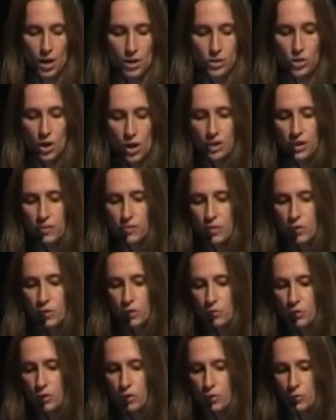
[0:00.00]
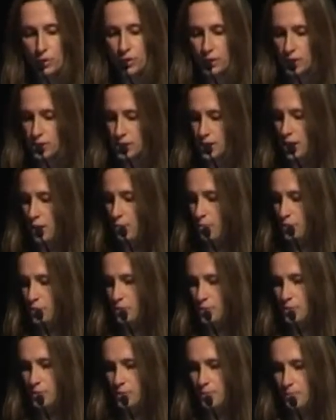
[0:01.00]
So I'll give you 3 quick
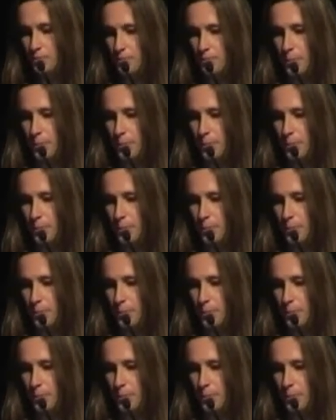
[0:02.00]
examples.